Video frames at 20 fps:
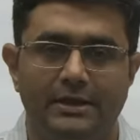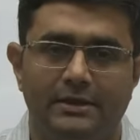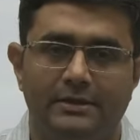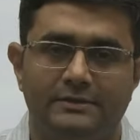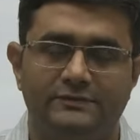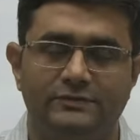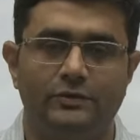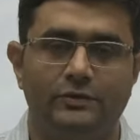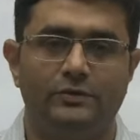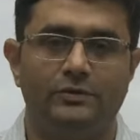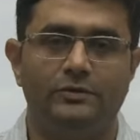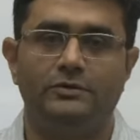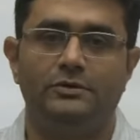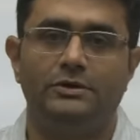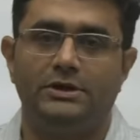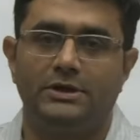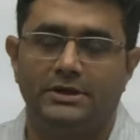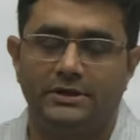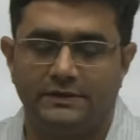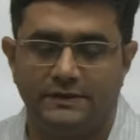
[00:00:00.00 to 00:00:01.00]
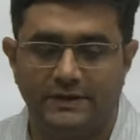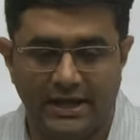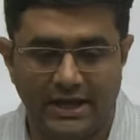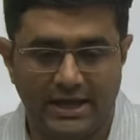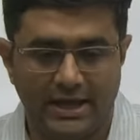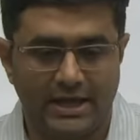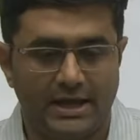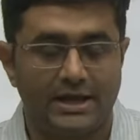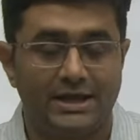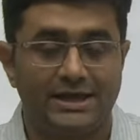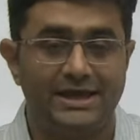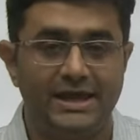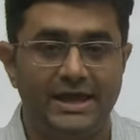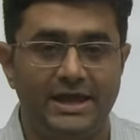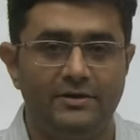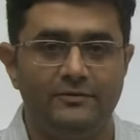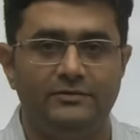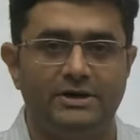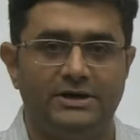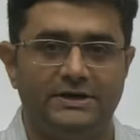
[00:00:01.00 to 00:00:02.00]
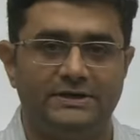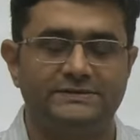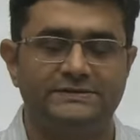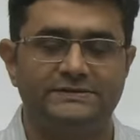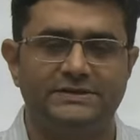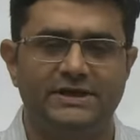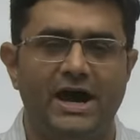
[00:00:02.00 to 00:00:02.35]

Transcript: So the keywords